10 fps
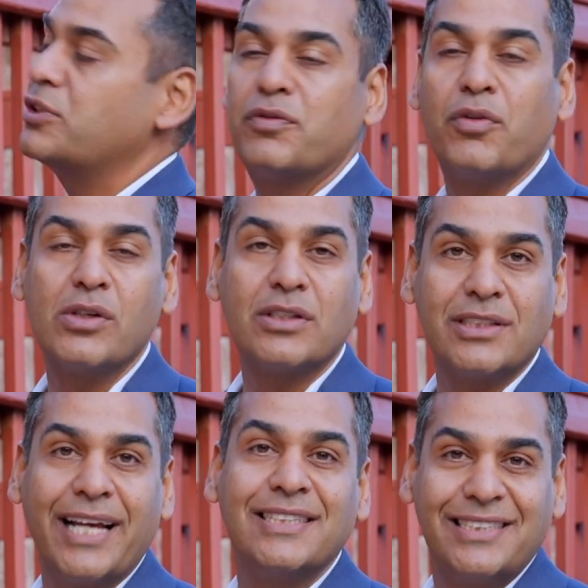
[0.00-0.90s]

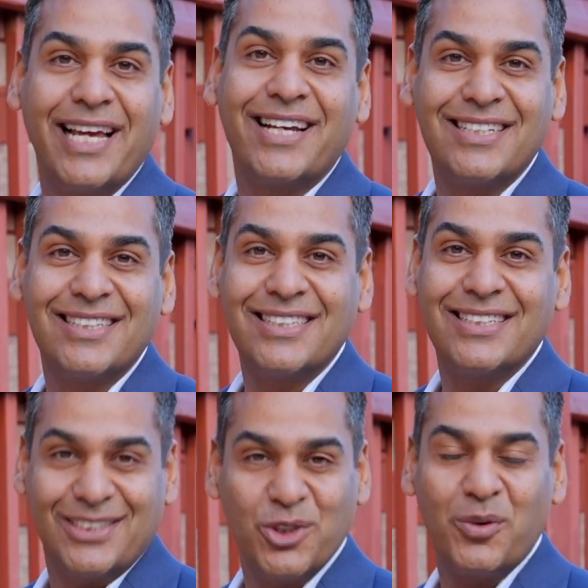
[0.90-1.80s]
full-size deck.
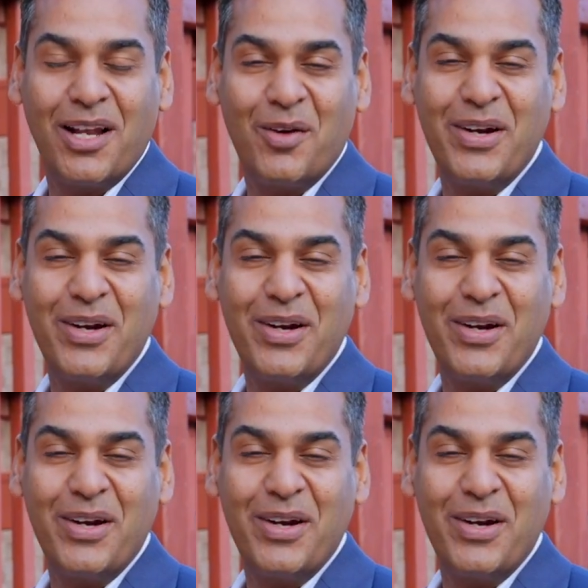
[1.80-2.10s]
You will love